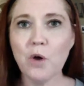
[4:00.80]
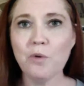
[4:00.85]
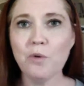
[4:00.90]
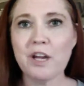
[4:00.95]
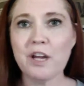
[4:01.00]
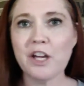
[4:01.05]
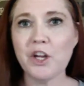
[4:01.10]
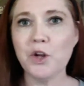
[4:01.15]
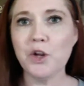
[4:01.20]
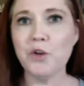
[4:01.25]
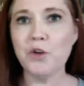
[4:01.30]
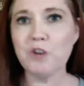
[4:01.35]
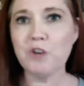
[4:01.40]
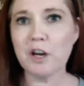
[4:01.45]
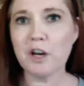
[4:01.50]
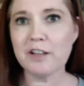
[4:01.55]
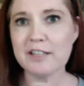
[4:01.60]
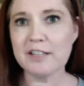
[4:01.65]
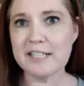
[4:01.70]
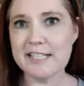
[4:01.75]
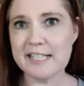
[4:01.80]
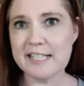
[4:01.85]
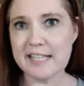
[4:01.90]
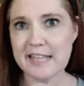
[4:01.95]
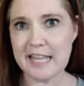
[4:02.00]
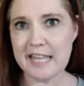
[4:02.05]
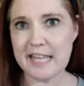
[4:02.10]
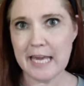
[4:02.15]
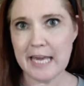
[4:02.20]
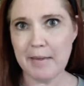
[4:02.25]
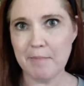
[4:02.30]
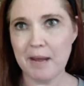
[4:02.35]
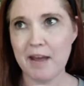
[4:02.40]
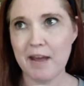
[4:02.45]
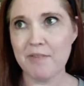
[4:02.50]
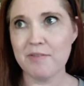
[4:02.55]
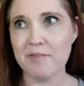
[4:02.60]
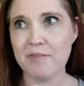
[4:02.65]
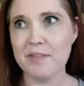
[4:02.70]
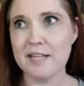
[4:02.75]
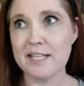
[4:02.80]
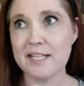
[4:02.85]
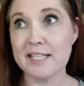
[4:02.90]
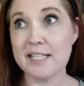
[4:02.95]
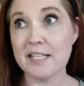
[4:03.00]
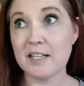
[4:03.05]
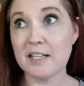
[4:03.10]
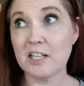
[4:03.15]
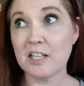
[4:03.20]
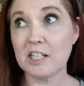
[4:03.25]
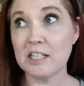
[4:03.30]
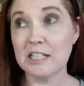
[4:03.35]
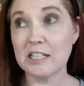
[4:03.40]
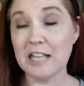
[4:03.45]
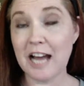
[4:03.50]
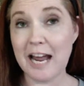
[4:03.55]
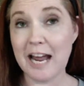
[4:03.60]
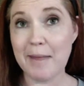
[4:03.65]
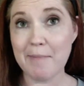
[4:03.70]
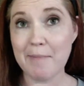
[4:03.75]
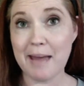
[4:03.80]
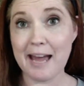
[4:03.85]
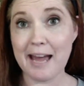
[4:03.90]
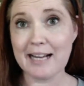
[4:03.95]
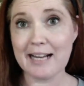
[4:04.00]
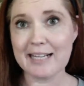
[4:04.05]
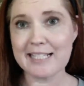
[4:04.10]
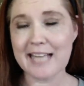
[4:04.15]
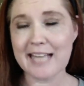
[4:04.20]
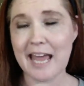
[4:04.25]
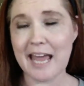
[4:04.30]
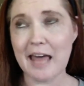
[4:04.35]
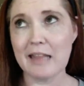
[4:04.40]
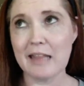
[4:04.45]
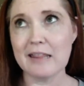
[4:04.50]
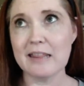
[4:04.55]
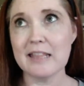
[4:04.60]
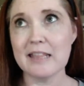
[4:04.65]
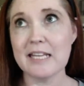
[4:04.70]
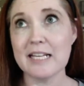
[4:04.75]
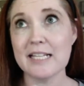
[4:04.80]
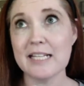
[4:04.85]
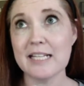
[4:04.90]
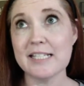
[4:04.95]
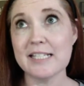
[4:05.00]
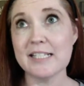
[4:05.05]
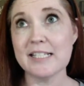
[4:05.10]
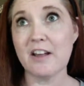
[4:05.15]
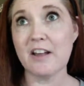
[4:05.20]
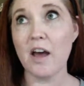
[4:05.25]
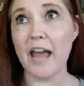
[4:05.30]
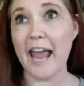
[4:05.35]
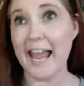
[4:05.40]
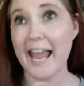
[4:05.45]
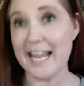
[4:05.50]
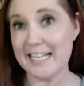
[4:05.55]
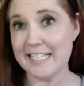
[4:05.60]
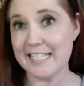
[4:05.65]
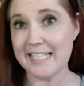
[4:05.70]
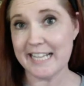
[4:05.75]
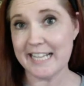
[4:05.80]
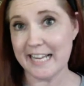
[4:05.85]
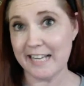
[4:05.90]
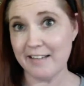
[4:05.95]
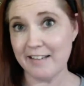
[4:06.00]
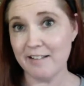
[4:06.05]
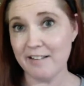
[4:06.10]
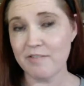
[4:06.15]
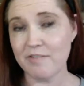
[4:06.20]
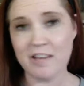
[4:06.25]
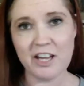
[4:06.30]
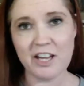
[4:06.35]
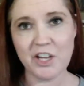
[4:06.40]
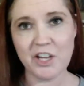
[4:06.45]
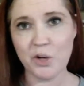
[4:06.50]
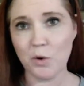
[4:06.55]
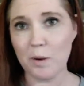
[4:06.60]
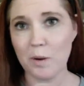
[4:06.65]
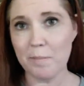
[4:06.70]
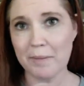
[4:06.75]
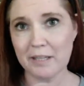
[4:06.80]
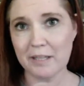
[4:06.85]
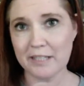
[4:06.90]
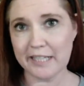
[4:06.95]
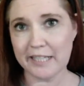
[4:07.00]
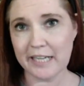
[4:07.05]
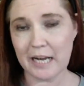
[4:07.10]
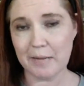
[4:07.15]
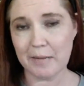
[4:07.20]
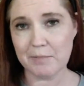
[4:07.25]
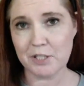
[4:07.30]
that you've got this theme and this climax and this ending that you're building up